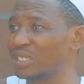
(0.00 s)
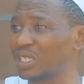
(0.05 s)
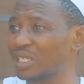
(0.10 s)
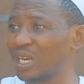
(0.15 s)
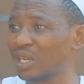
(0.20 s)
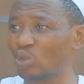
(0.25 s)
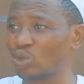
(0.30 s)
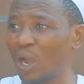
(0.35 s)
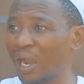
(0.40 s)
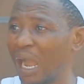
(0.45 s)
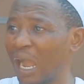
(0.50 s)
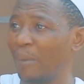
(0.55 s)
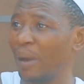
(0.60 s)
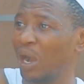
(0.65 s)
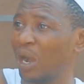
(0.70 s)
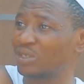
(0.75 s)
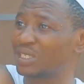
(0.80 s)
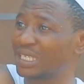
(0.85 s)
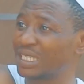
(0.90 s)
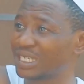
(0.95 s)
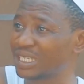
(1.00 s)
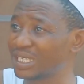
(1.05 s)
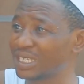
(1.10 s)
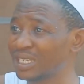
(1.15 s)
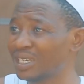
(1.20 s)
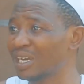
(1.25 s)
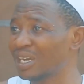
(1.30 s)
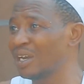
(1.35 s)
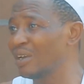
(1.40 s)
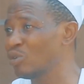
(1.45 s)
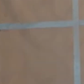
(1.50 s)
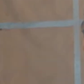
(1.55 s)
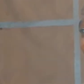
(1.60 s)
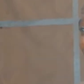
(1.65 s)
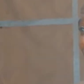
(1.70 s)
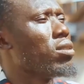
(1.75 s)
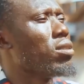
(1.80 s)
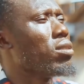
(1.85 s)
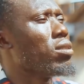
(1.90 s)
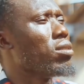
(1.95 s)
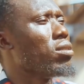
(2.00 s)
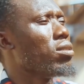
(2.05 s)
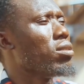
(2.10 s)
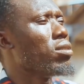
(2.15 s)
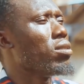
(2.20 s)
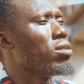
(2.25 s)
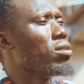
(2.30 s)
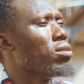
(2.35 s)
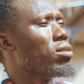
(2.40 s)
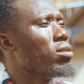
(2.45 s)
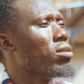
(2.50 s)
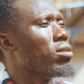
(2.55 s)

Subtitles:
she they talk about CC, nobody saw it happen.